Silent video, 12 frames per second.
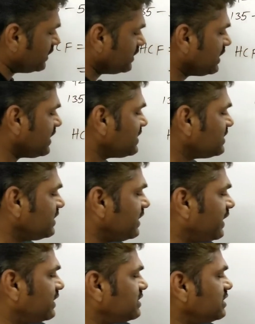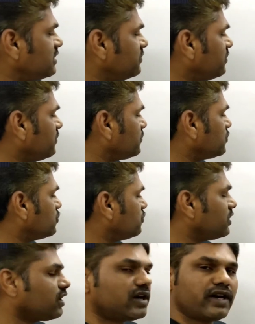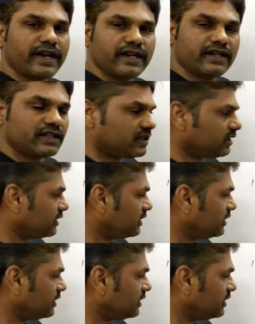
3 is the HCF of 12 and 93.